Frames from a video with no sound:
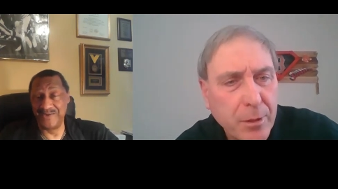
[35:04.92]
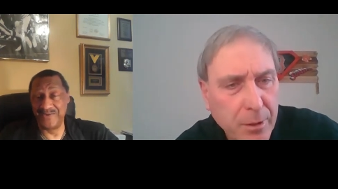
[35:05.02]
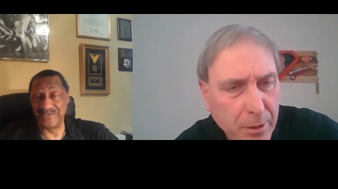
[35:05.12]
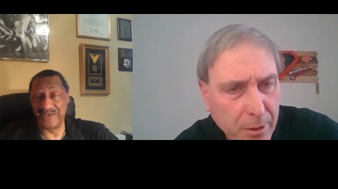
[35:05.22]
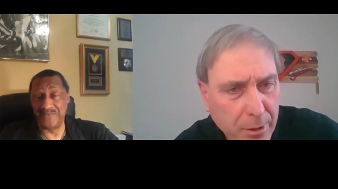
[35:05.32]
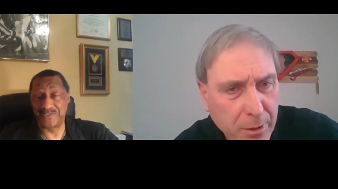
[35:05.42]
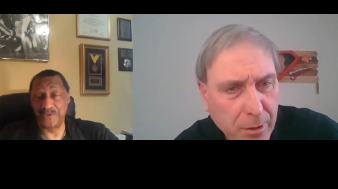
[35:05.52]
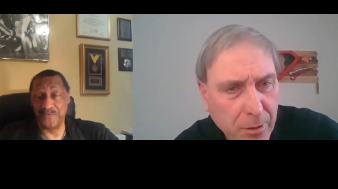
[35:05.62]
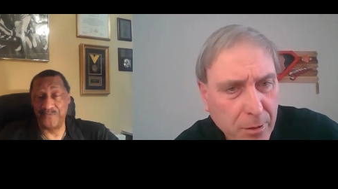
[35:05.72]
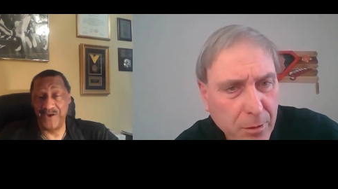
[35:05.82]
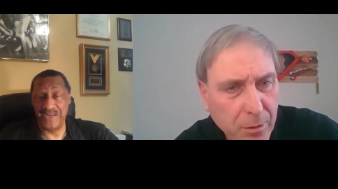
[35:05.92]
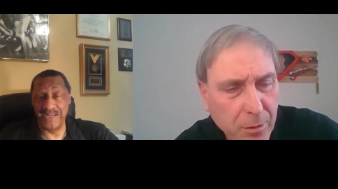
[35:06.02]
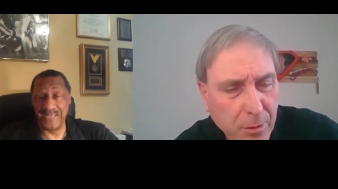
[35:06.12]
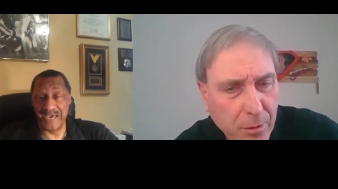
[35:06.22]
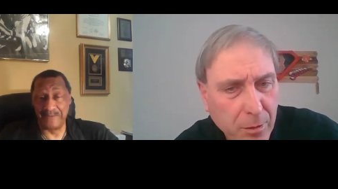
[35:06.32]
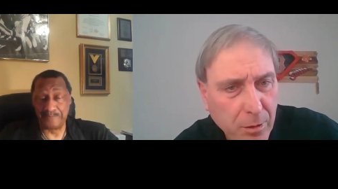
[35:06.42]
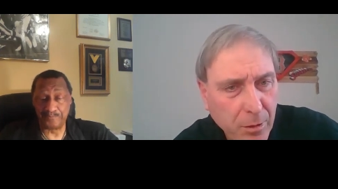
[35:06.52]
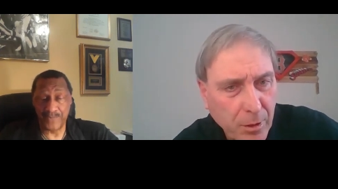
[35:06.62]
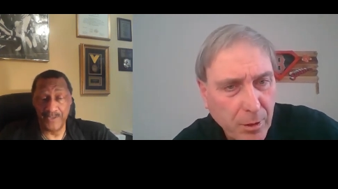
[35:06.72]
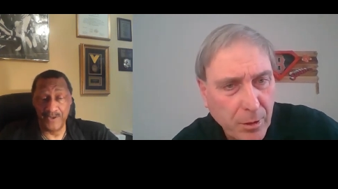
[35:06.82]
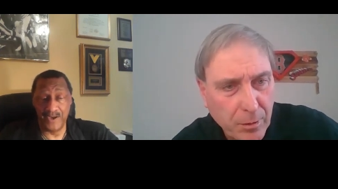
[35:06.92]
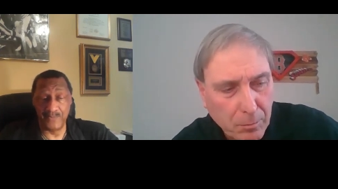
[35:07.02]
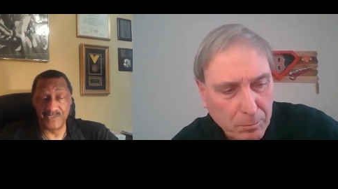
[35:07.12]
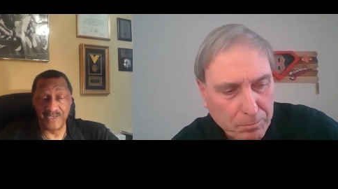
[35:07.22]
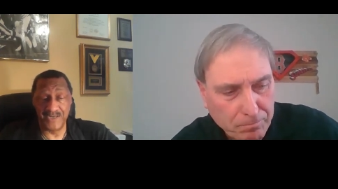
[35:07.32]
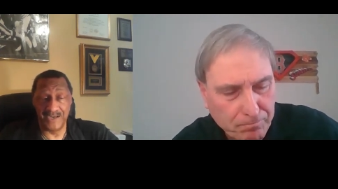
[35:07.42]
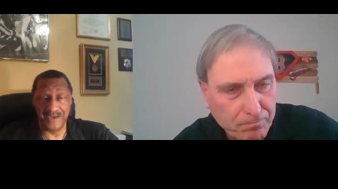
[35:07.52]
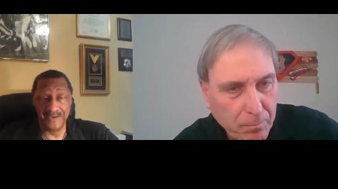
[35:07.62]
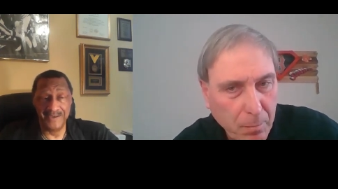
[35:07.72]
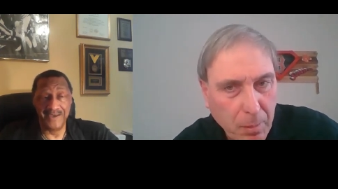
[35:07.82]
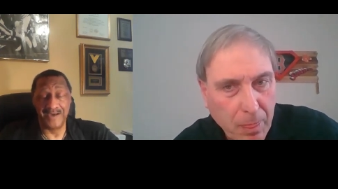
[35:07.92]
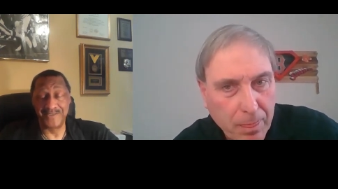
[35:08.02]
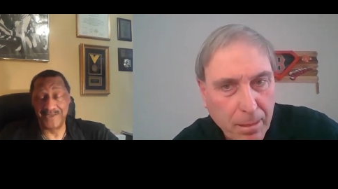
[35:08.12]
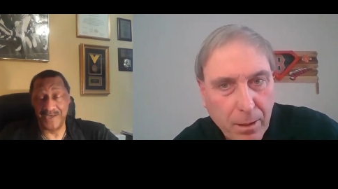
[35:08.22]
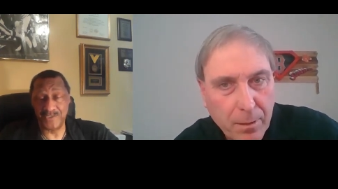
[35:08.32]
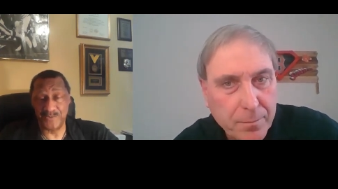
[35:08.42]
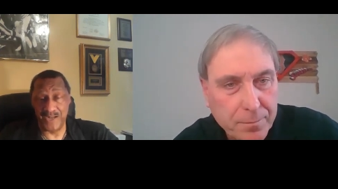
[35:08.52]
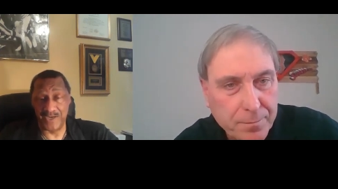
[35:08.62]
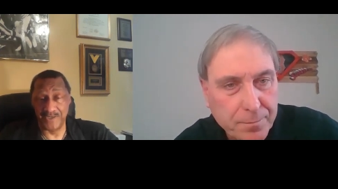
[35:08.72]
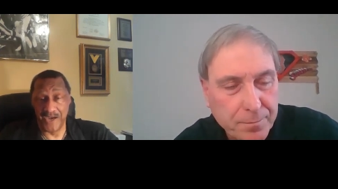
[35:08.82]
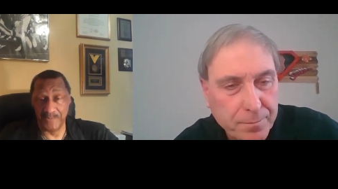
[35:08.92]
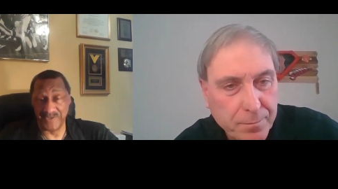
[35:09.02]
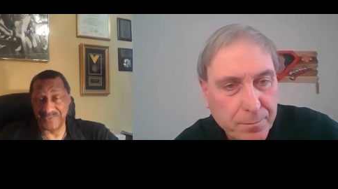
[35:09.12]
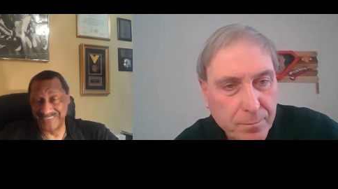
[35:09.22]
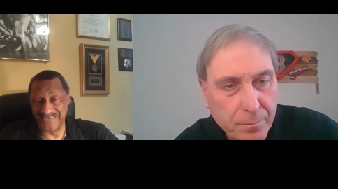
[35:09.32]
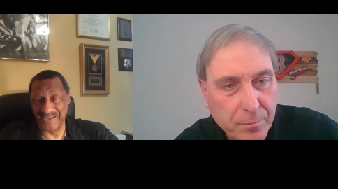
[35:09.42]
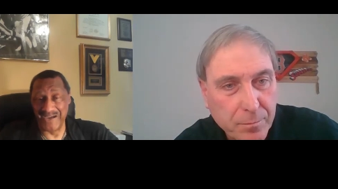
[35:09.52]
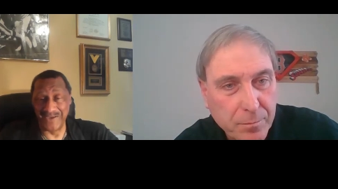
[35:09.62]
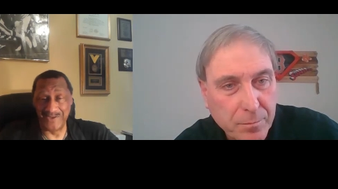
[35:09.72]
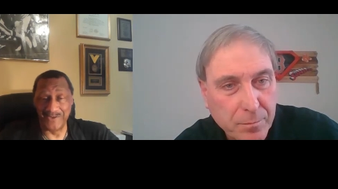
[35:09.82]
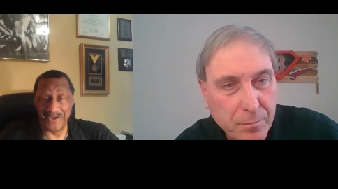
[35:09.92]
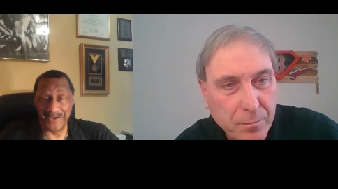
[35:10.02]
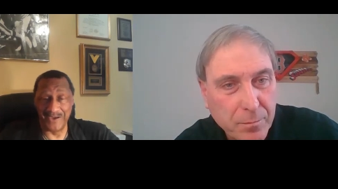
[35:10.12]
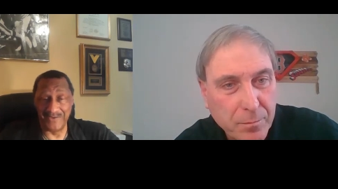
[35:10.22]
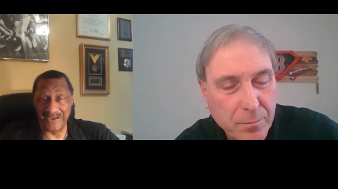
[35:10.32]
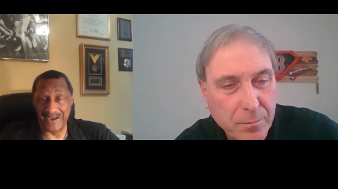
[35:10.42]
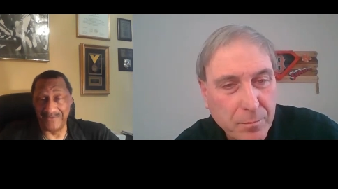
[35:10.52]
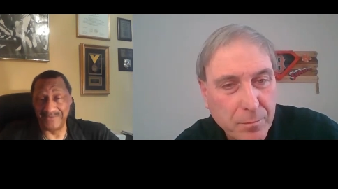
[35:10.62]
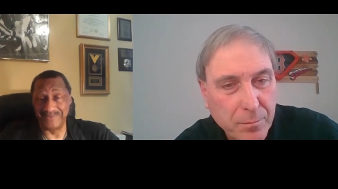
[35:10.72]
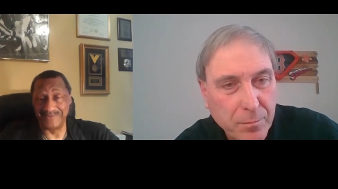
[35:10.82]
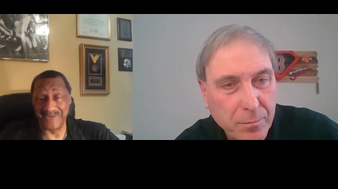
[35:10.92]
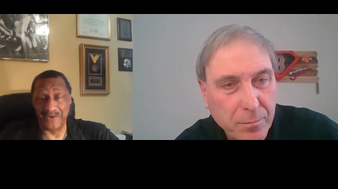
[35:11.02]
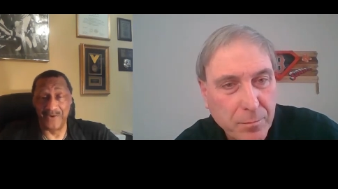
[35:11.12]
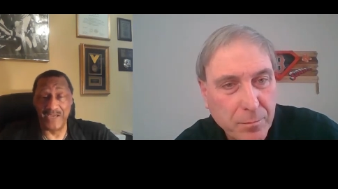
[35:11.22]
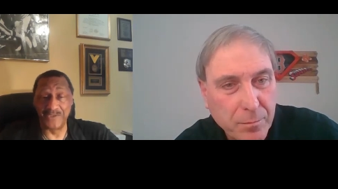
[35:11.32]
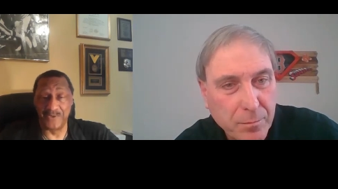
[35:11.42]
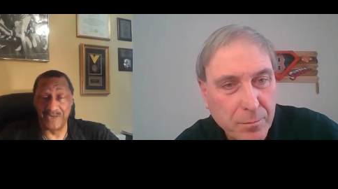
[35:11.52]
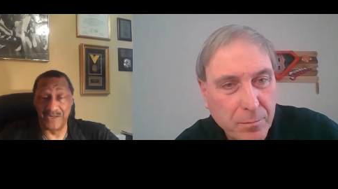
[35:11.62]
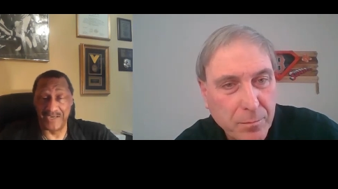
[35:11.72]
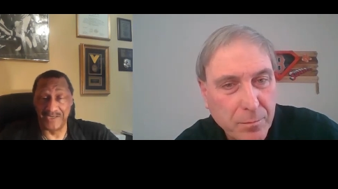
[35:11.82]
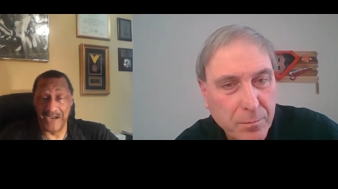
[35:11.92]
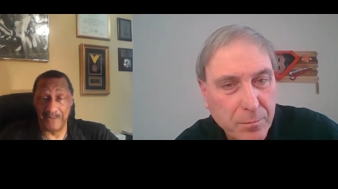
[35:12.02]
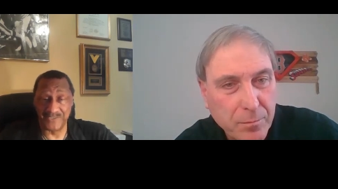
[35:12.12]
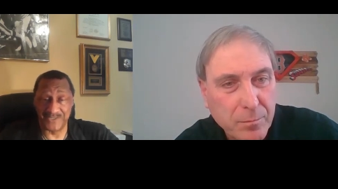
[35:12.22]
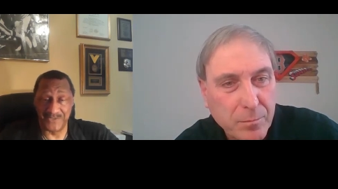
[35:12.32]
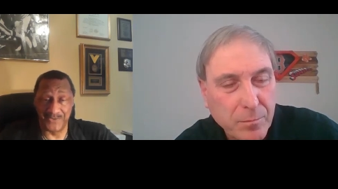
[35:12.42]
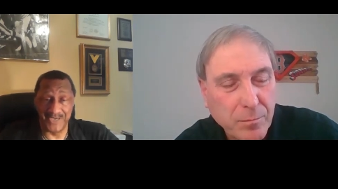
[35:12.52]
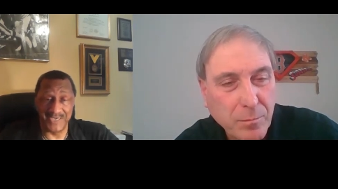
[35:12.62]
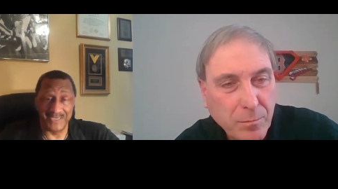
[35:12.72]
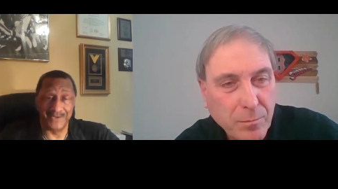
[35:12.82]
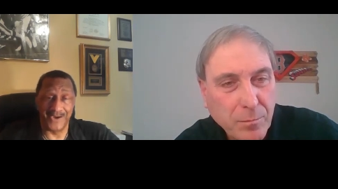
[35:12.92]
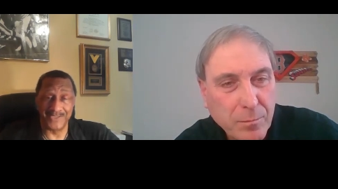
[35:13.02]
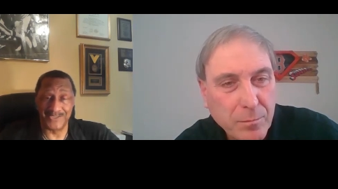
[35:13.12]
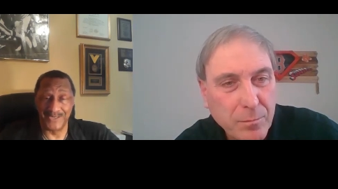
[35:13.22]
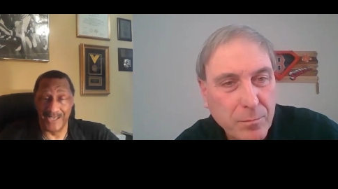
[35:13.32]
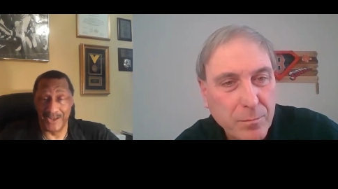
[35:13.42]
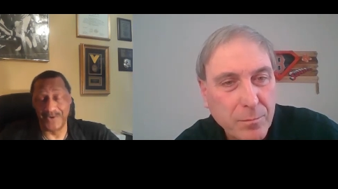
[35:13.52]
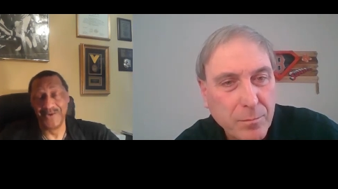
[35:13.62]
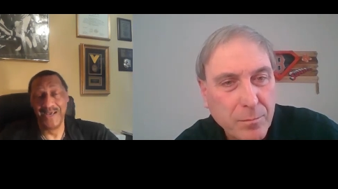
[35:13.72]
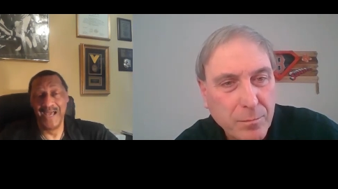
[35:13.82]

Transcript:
Speaker 1: It was, it was so funny that, you know, I was in a, a test with economics. Uh, you know, I, I, I graduated economics degree in arts and letter.